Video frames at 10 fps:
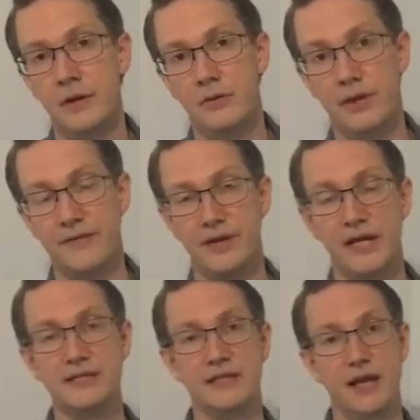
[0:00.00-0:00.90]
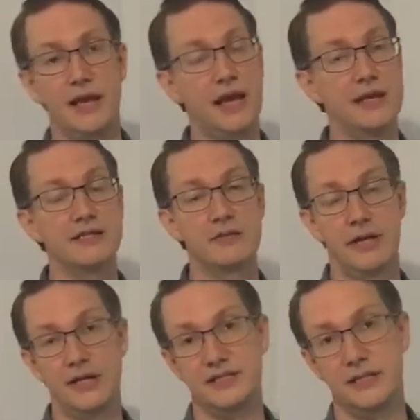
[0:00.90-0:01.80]
We have a Kson
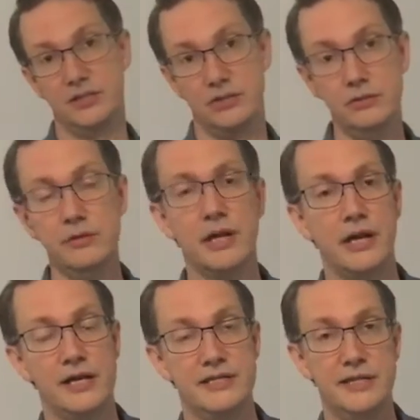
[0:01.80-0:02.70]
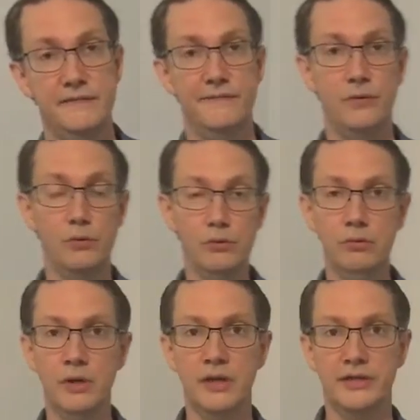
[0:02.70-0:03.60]
AZ2 and an AZ4.
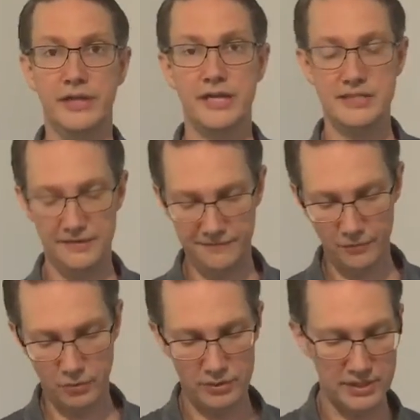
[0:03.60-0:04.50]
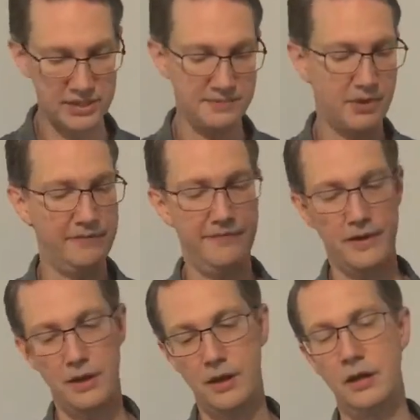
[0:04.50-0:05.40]
The AZ4 is by
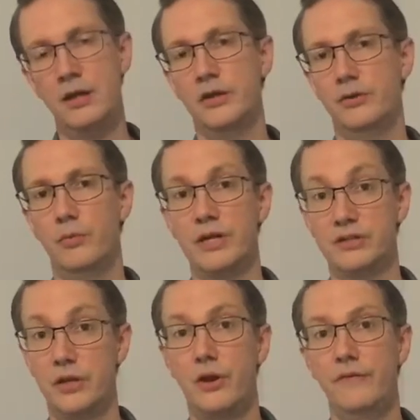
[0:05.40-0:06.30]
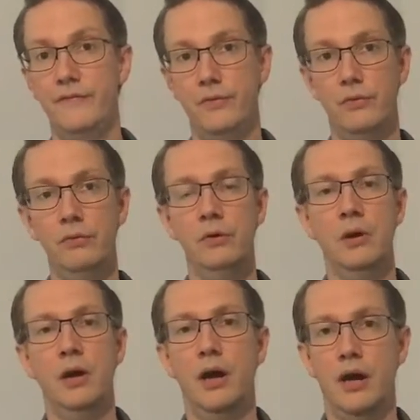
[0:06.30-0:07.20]
far the one to go for,
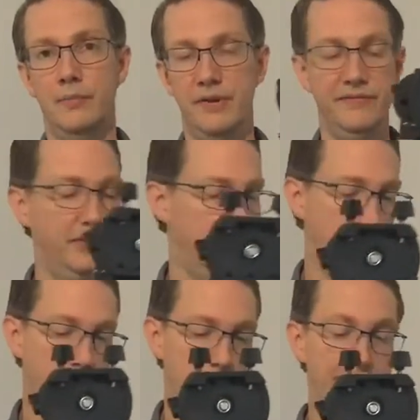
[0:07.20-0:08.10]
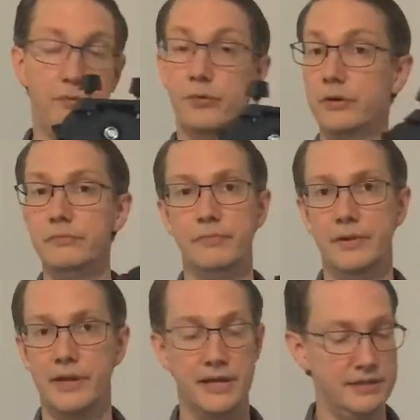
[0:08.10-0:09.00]
if you can afford it,
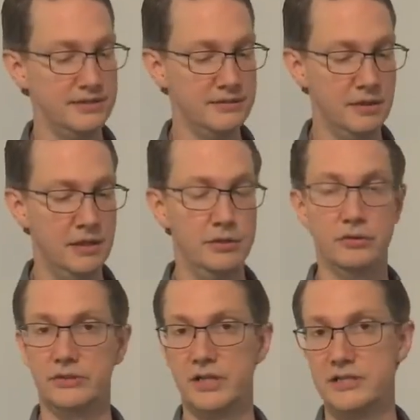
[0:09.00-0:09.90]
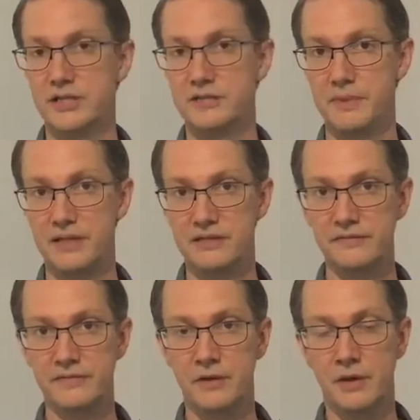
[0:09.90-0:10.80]
that is. Not that it's
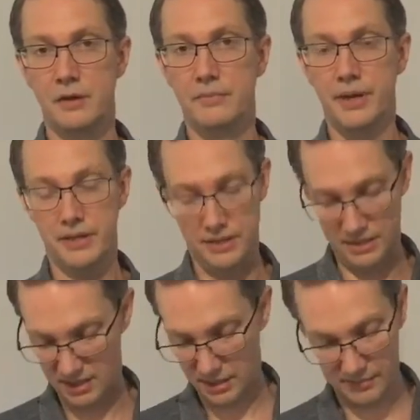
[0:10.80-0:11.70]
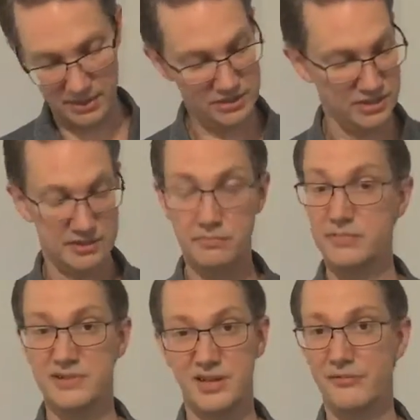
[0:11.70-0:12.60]
expensive, but it is just
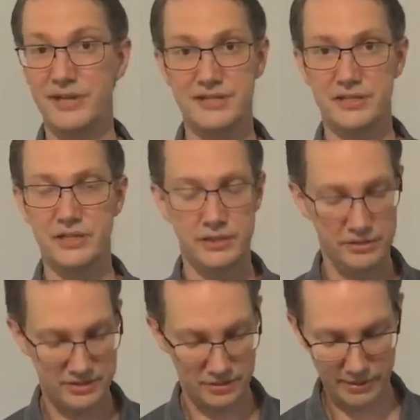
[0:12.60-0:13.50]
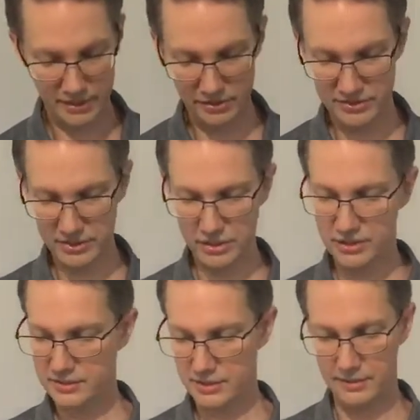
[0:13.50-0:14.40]
so easy to use. The way you use it, you
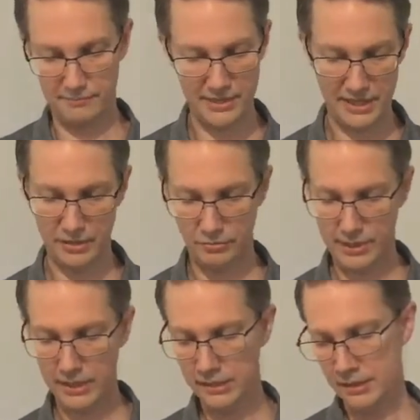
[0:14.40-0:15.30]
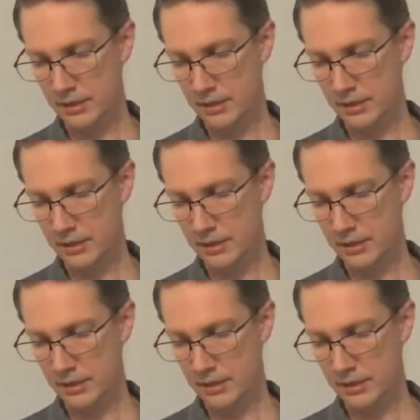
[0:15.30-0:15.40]
just pack it away.